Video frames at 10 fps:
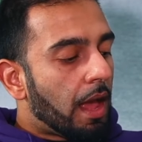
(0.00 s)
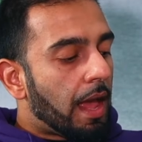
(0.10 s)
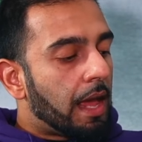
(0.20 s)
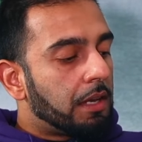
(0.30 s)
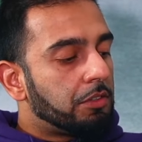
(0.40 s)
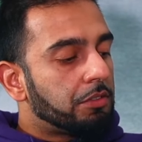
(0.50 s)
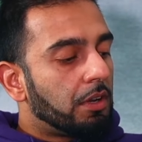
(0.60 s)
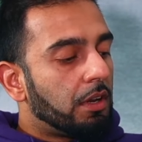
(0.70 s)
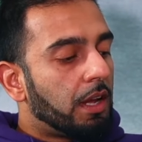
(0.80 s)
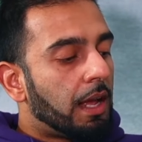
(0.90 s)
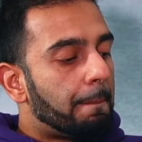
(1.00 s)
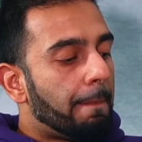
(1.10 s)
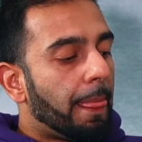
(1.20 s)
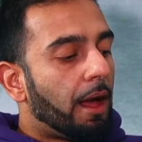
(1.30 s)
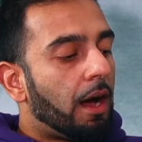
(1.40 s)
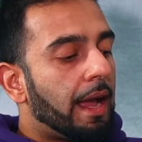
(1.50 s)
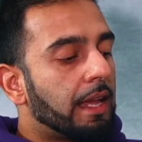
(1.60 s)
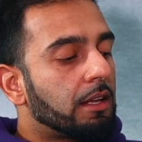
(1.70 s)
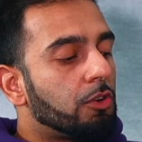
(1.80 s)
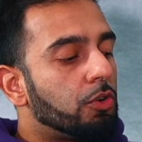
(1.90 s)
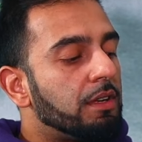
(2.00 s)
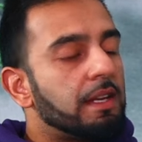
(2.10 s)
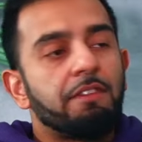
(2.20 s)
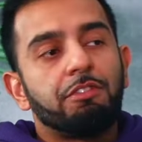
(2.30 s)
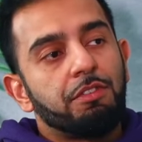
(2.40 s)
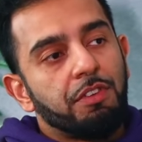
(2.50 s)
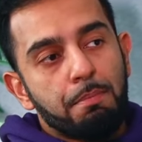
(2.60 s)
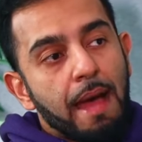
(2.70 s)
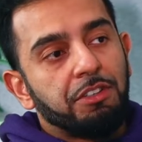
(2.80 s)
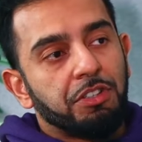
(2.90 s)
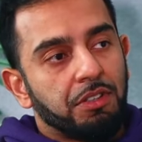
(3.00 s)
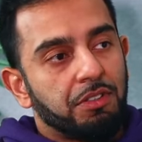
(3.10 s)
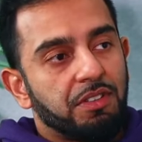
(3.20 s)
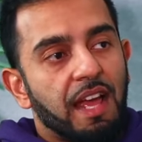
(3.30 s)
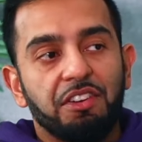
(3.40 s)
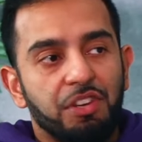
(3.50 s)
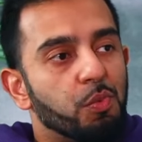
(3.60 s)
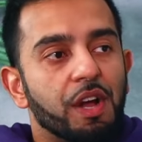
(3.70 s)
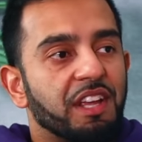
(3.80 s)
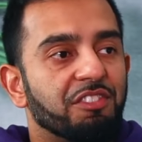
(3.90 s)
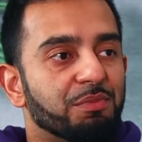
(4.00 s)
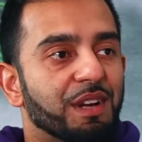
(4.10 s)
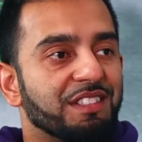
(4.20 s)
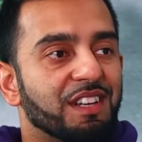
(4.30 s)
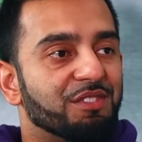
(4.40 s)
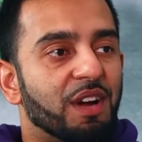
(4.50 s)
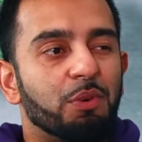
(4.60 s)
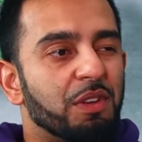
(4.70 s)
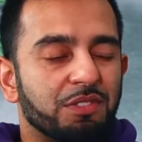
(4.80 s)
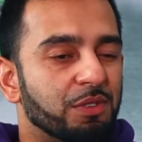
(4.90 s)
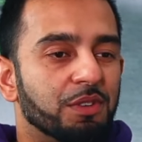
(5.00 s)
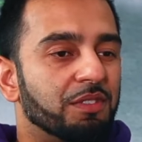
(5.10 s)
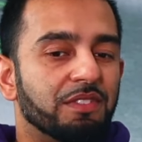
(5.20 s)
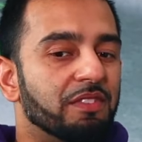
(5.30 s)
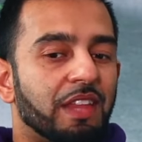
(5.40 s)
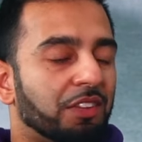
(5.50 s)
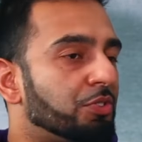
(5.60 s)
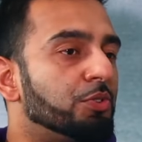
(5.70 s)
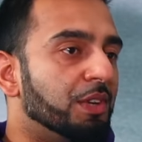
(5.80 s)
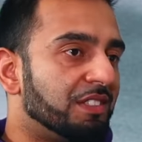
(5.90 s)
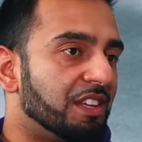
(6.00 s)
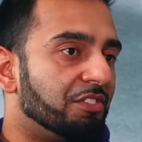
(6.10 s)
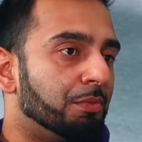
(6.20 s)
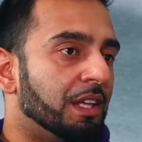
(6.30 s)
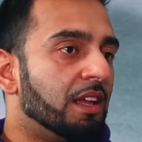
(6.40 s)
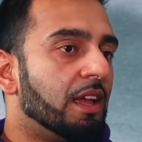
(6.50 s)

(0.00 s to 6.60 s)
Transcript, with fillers: And um, I could never have imagined actually working for myself. I always hmm. thought that's too risky for me.